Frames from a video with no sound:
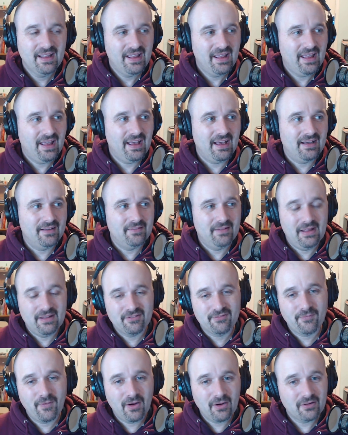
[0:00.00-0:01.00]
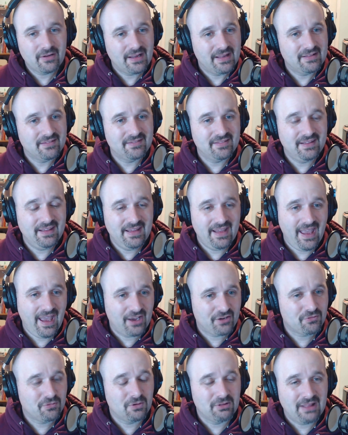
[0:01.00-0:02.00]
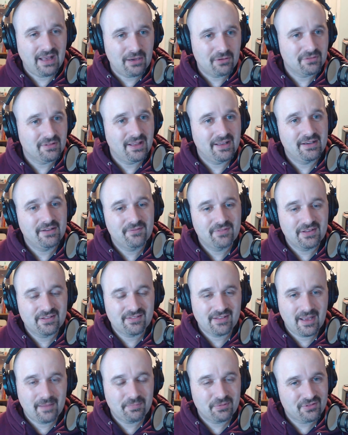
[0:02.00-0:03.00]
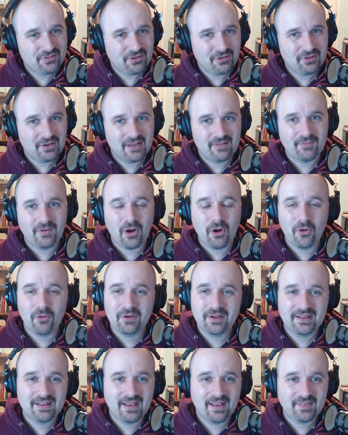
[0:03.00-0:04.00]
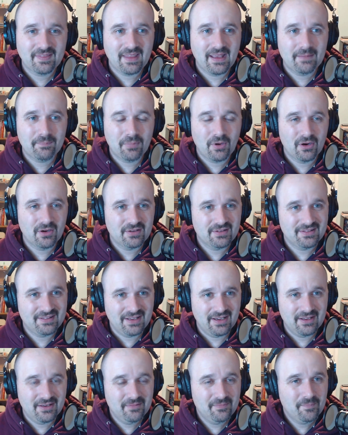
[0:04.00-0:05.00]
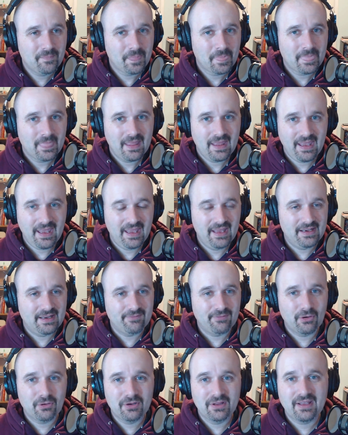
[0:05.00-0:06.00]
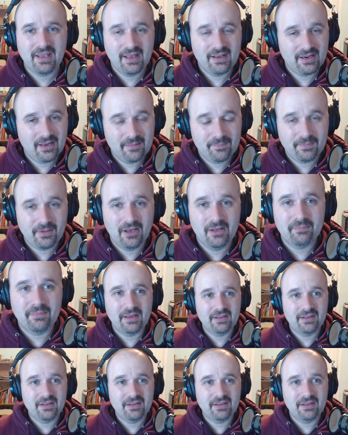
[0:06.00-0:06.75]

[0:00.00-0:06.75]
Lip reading: As far as the actual outline of this episode, I've already got that part done. And I've already got up on my